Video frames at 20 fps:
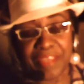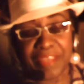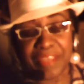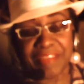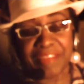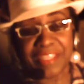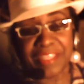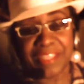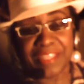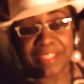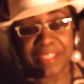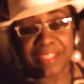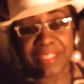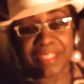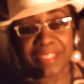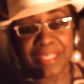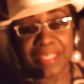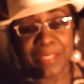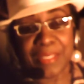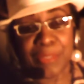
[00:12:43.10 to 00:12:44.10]
of it
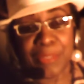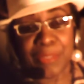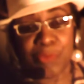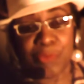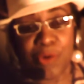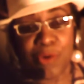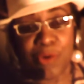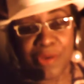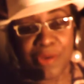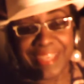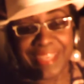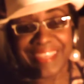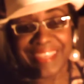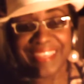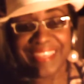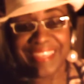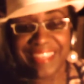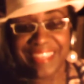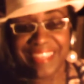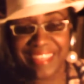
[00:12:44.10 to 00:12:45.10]
is,
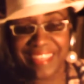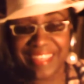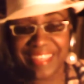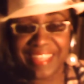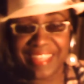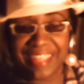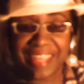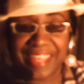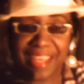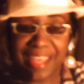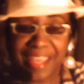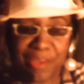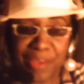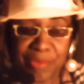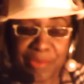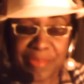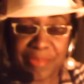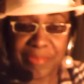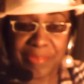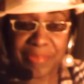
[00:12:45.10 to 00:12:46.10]
walking in and out,